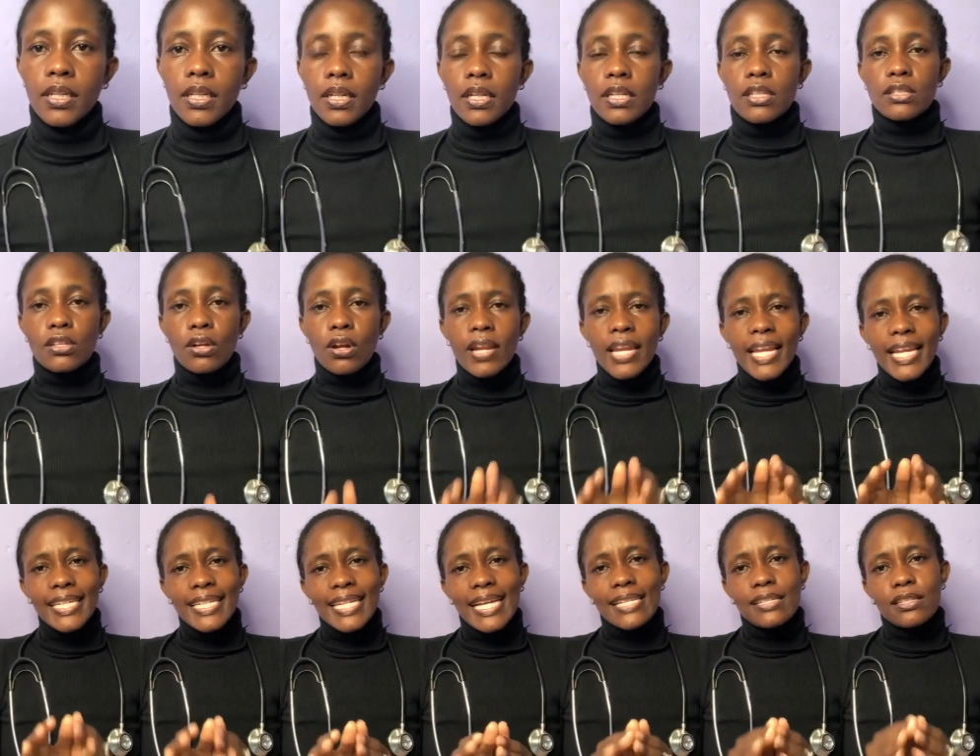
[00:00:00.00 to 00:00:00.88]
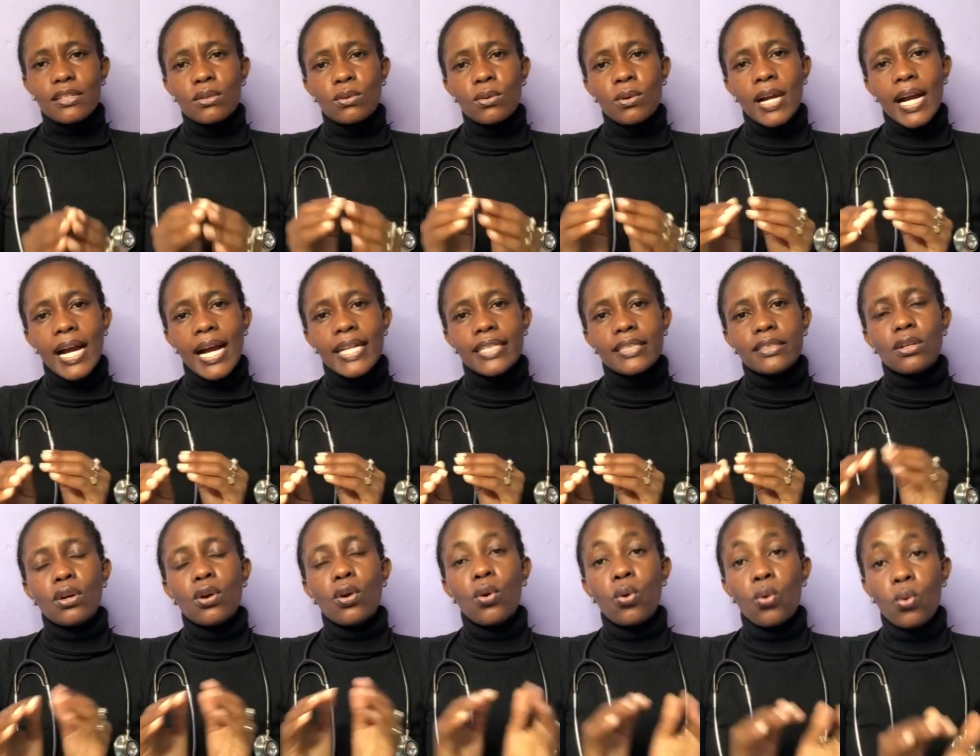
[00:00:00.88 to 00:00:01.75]
So let us look at
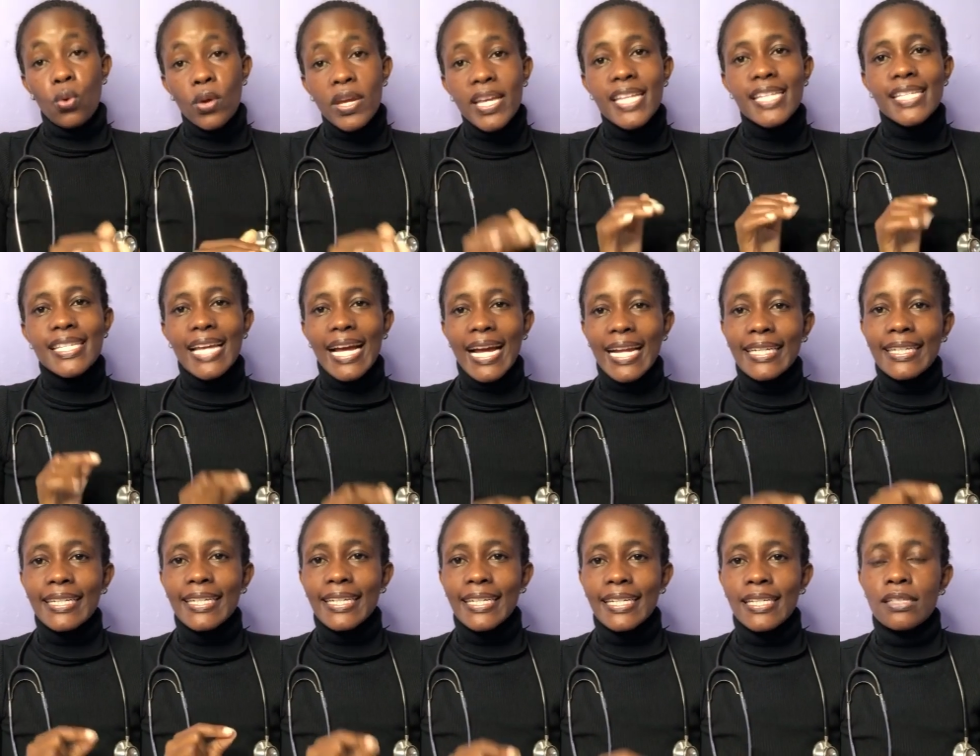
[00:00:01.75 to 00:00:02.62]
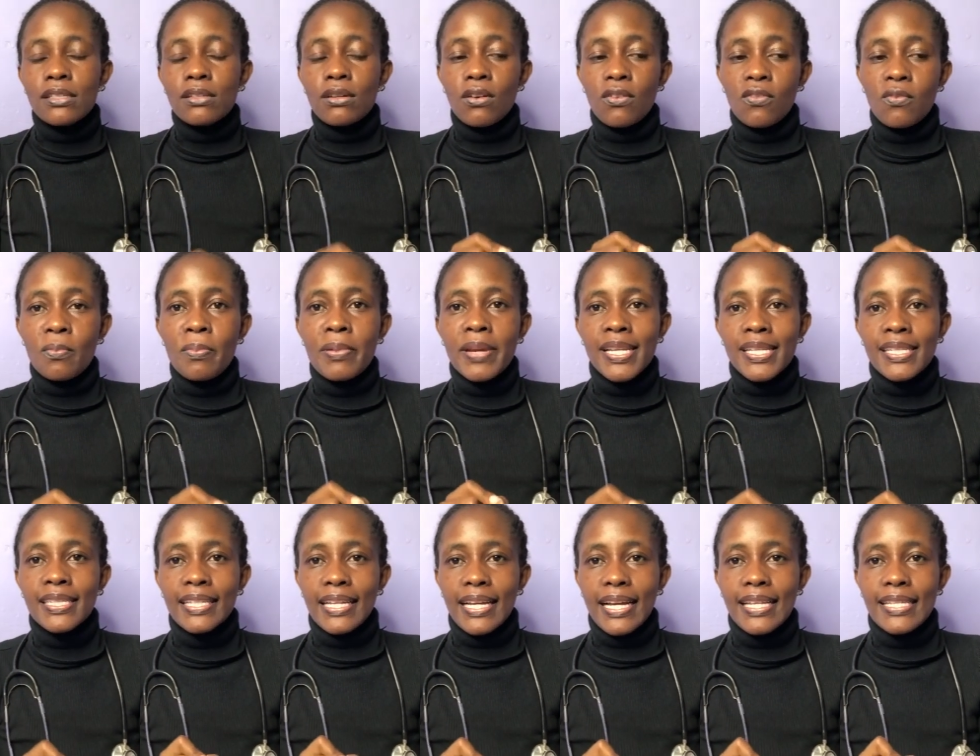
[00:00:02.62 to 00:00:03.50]
who is at risk of
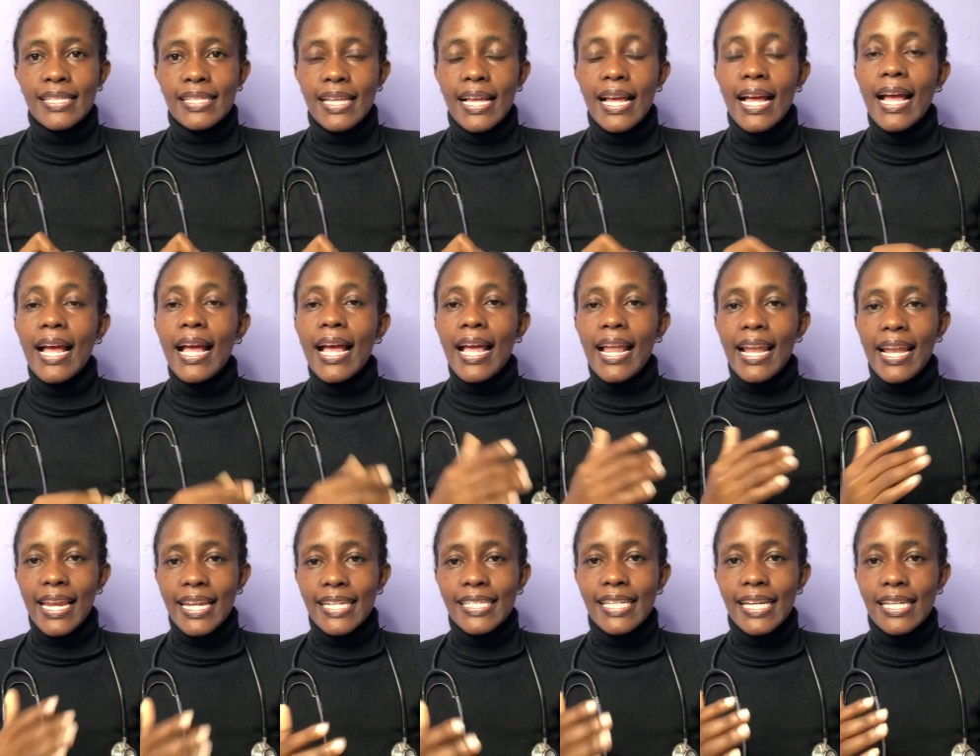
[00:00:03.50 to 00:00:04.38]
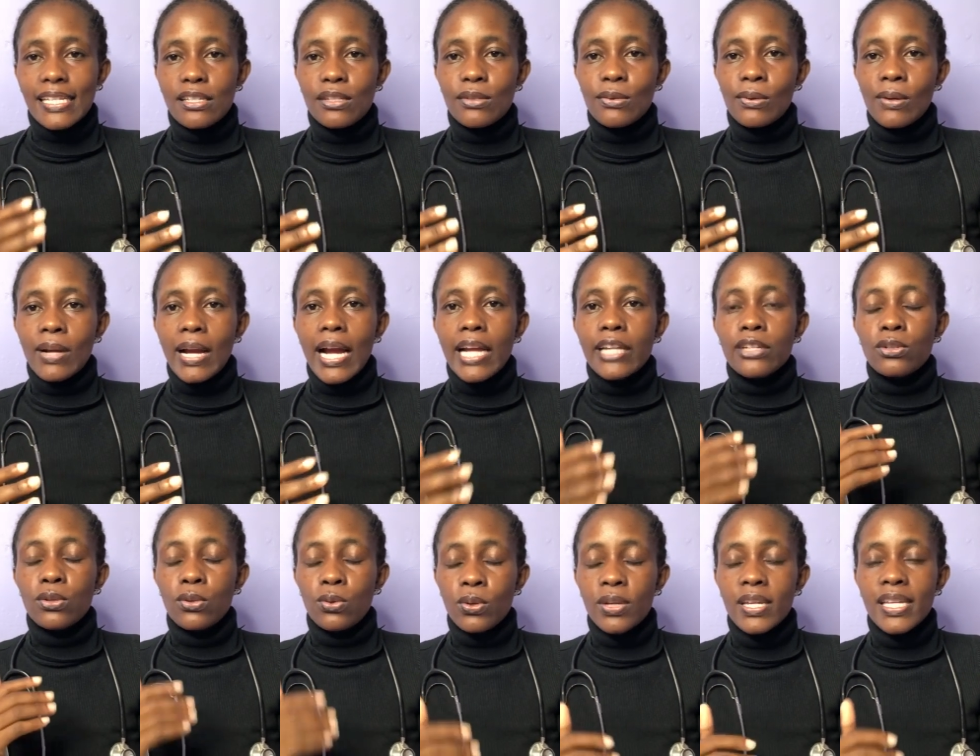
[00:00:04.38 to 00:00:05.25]
breast cancer. Let us look at
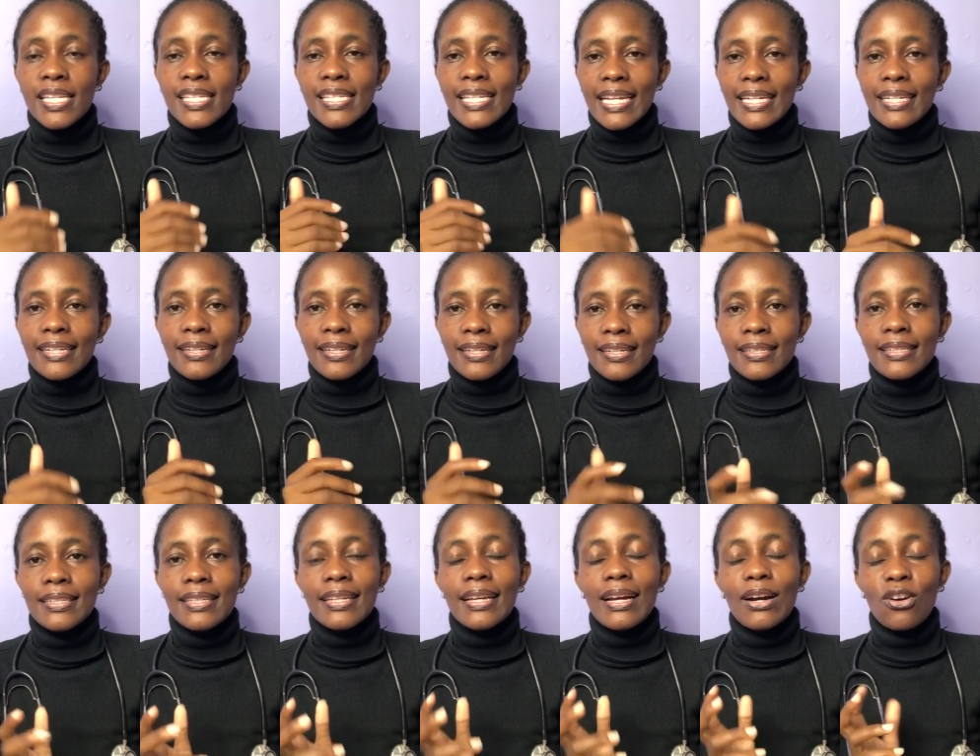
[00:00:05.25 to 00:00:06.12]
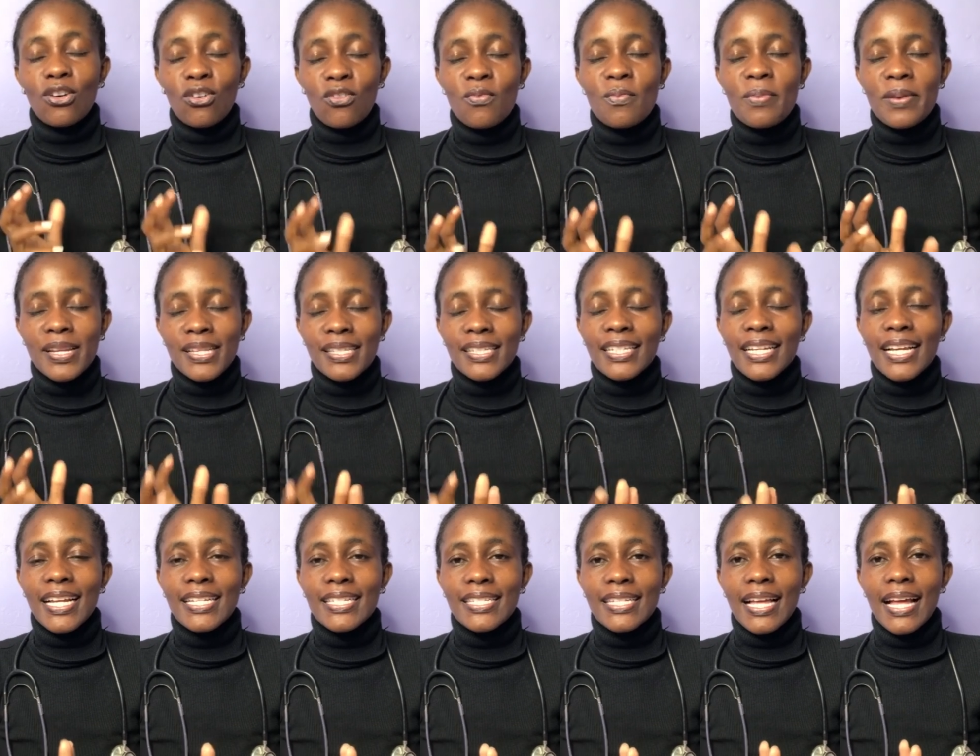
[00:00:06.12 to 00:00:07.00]
who is at risk of breast
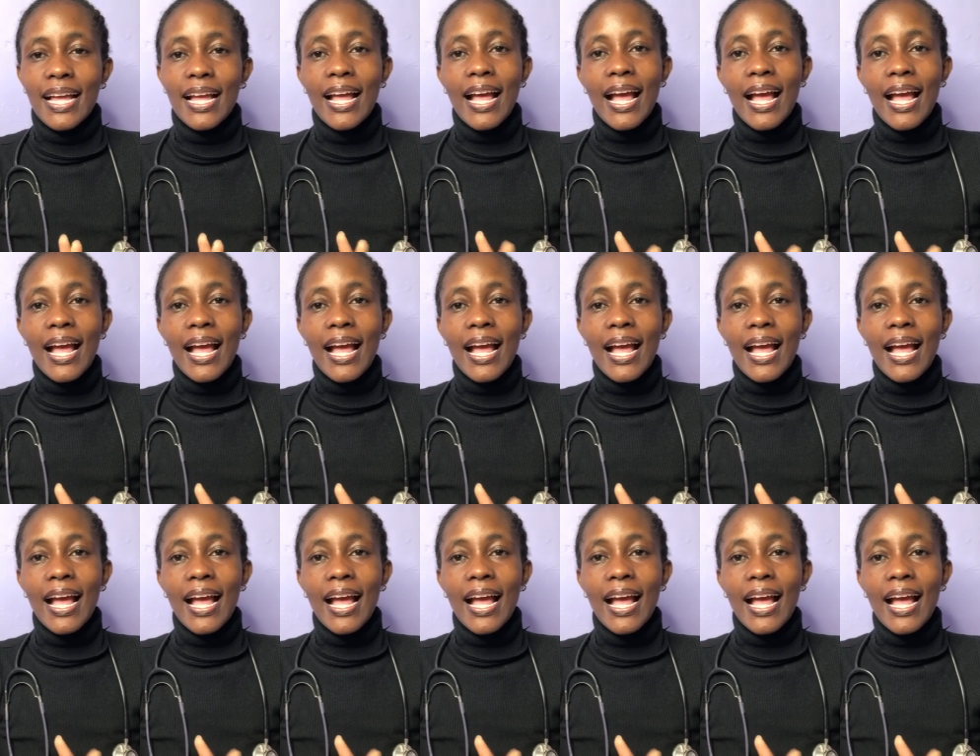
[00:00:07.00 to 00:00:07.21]
cancer.